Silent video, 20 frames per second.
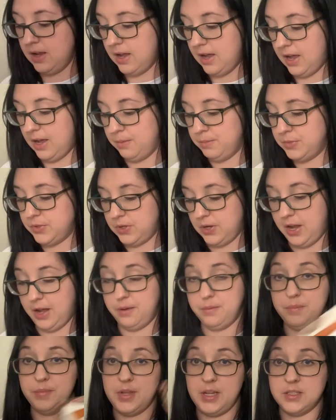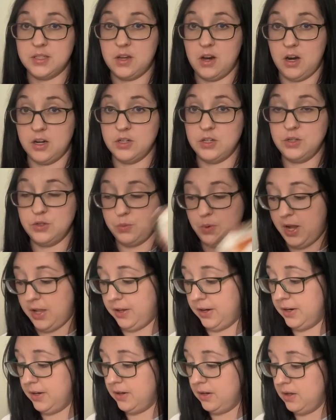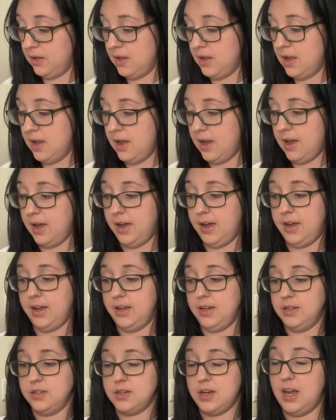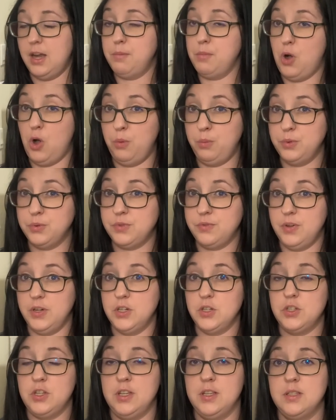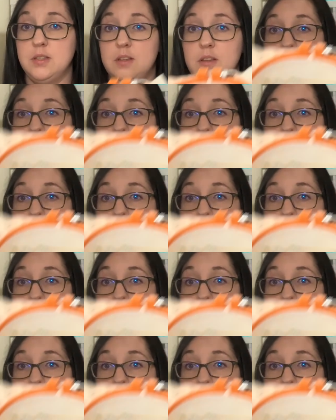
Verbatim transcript: Um, so yeah, that's Garden Dweller, and I'm almost finished this.